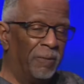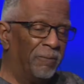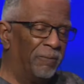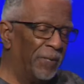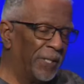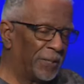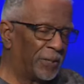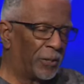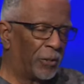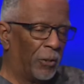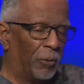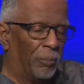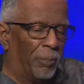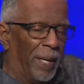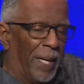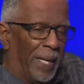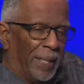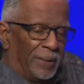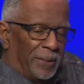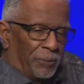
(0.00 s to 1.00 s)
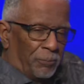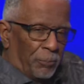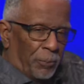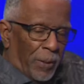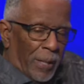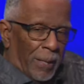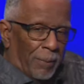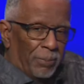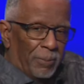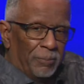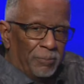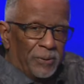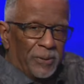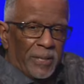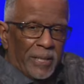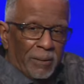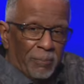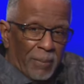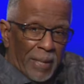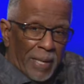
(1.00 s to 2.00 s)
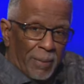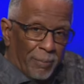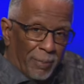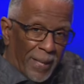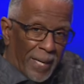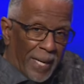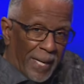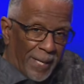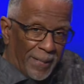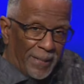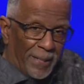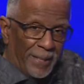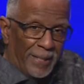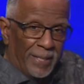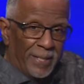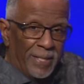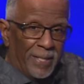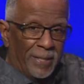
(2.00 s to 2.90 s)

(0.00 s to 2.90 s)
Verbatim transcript: physical problems in my body,